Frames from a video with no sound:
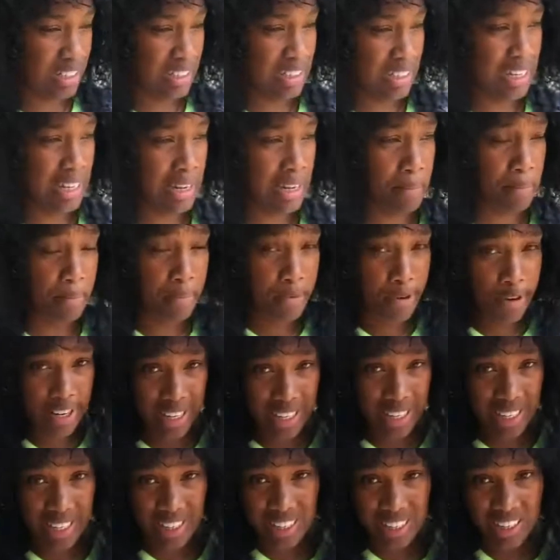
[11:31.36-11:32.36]
they
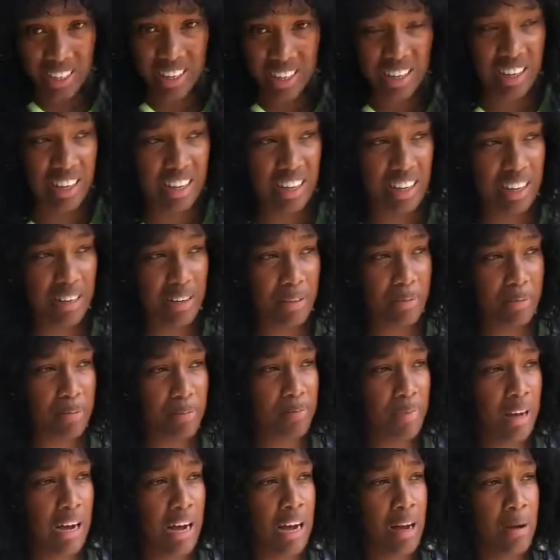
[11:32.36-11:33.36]
breed
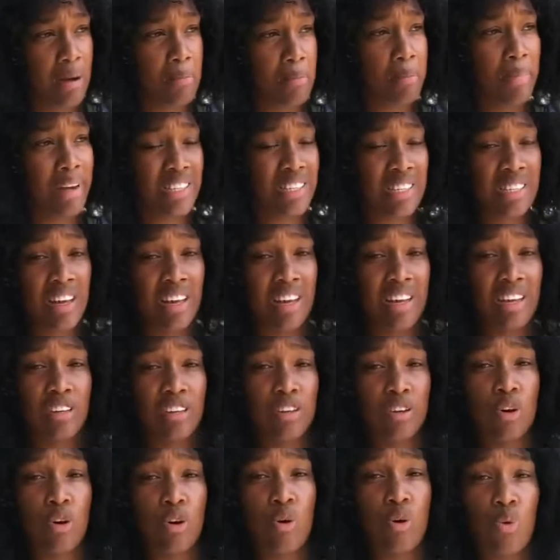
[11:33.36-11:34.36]
better
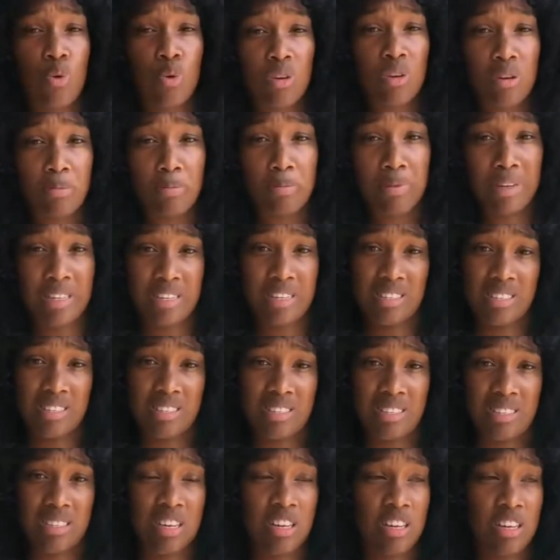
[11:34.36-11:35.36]
in cold
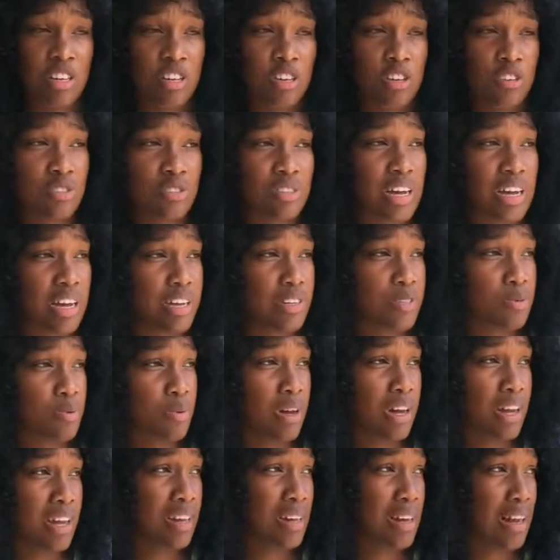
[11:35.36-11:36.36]
places. So that is
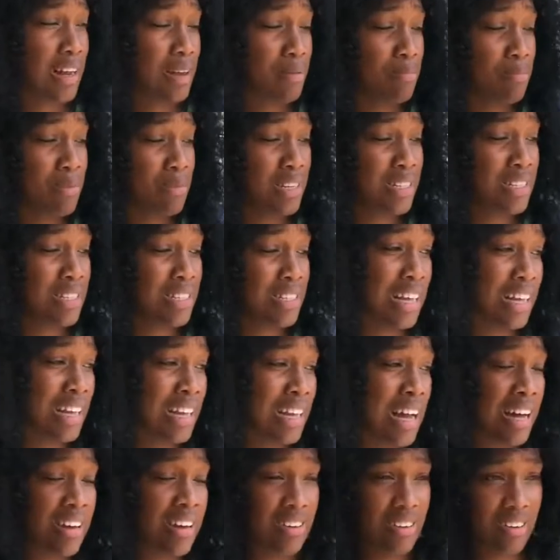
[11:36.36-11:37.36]
why, like places
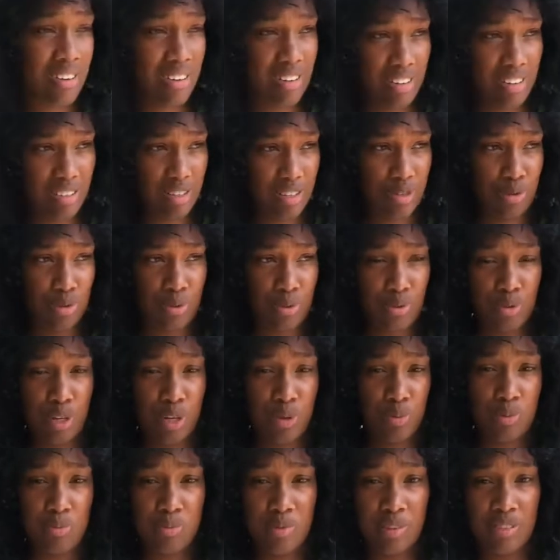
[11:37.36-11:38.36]
like Canada, they
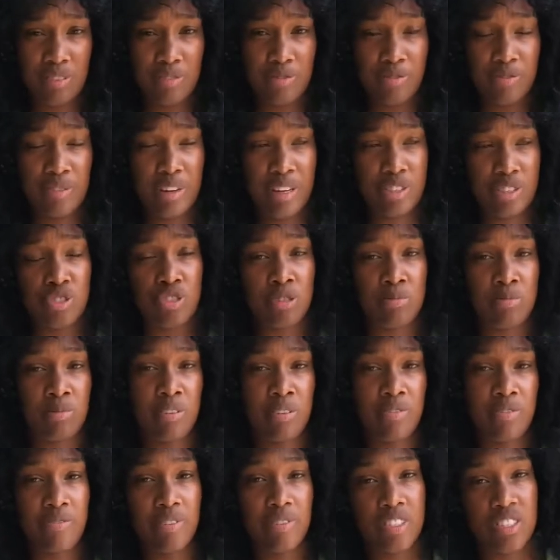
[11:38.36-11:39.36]
will be
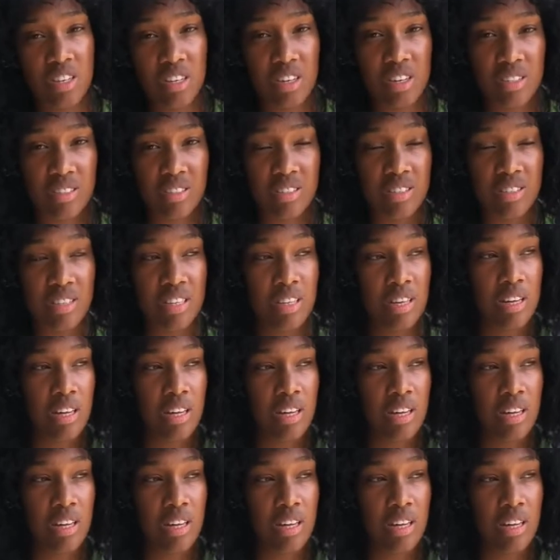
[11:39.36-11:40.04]
extremely vigilant.